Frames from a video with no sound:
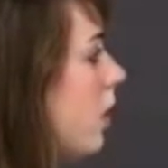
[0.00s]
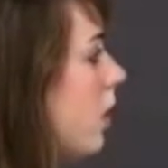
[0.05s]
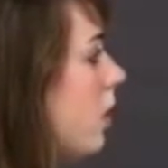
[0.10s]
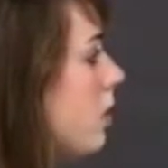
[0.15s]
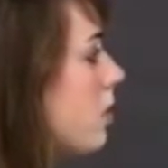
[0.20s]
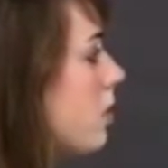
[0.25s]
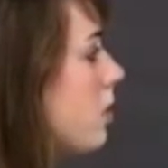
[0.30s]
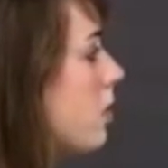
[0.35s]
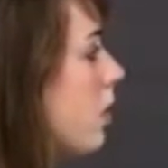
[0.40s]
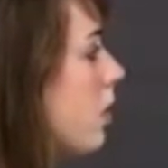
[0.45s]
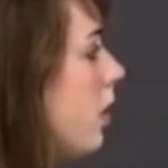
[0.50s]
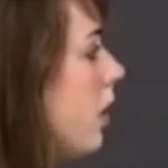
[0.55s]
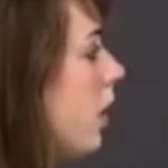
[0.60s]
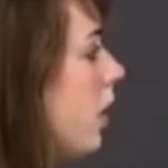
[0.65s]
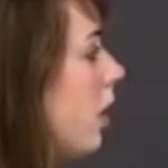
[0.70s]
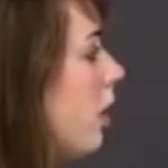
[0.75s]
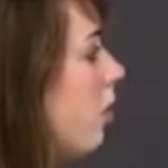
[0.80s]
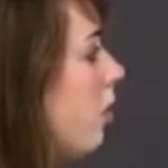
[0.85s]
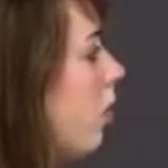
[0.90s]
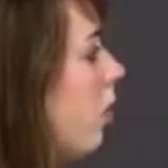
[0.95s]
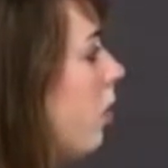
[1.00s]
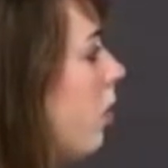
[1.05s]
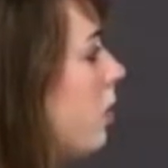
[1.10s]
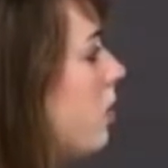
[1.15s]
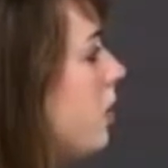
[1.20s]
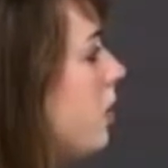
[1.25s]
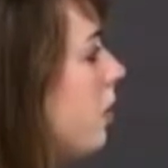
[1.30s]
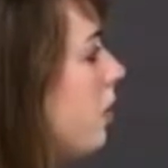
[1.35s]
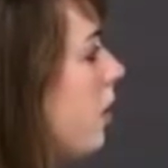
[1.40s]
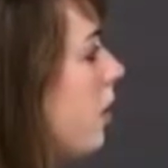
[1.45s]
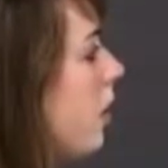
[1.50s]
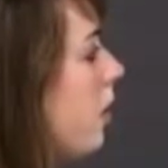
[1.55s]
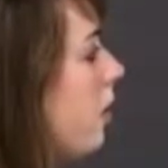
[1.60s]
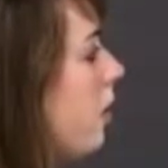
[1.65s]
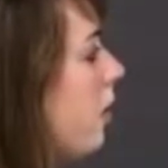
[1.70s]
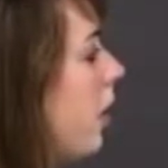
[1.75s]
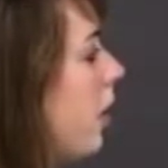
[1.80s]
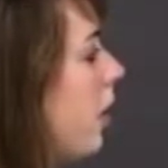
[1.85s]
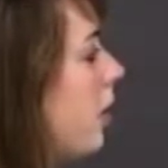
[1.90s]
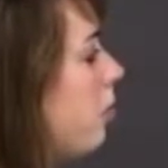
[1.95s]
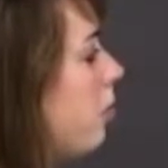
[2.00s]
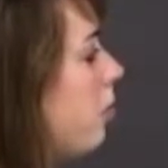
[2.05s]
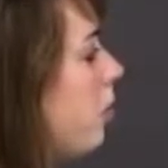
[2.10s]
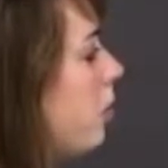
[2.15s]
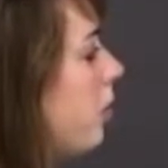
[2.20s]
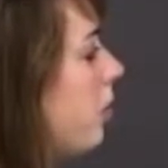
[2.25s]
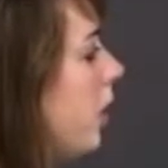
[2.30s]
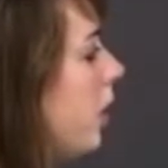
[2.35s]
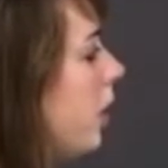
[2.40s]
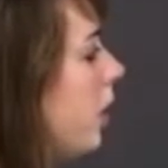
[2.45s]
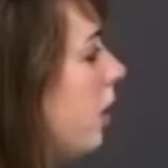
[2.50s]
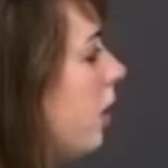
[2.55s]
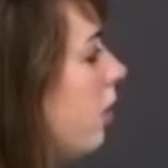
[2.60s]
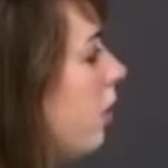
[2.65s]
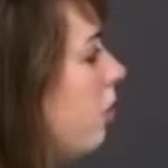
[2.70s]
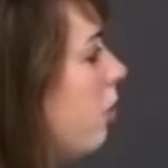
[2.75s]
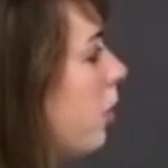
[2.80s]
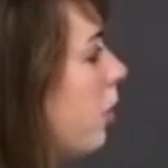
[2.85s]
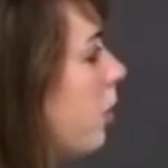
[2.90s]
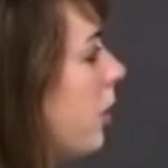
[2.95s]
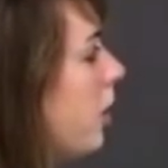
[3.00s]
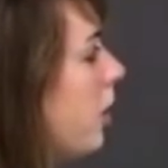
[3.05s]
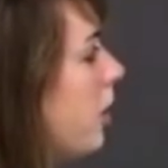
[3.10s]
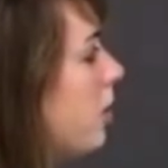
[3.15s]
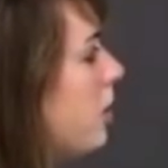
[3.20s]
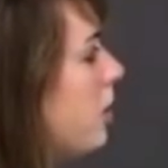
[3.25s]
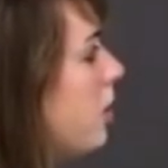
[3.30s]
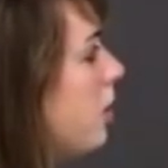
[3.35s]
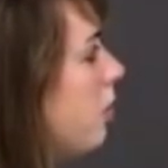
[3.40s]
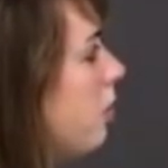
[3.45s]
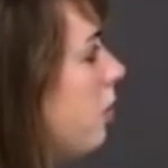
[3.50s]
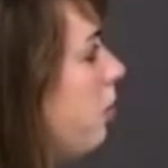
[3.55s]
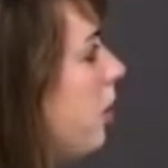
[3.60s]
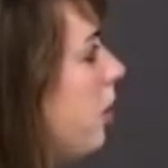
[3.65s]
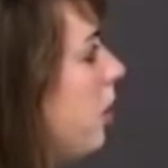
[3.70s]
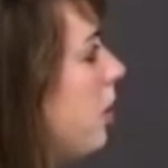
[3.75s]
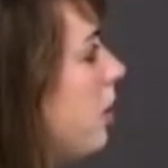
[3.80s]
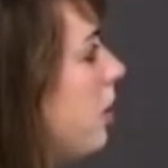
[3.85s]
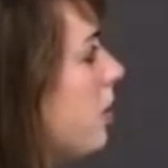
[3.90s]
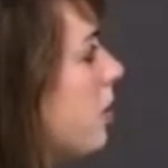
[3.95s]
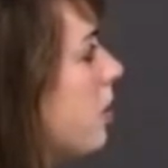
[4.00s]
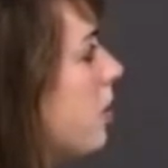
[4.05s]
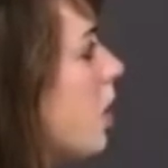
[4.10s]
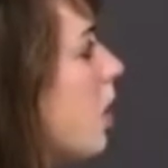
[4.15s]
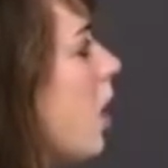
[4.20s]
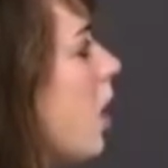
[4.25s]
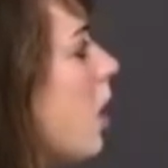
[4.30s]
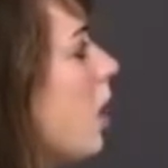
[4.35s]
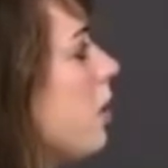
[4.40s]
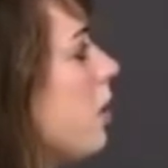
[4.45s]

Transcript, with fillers: So starting at zero and then moving forward into different meters, as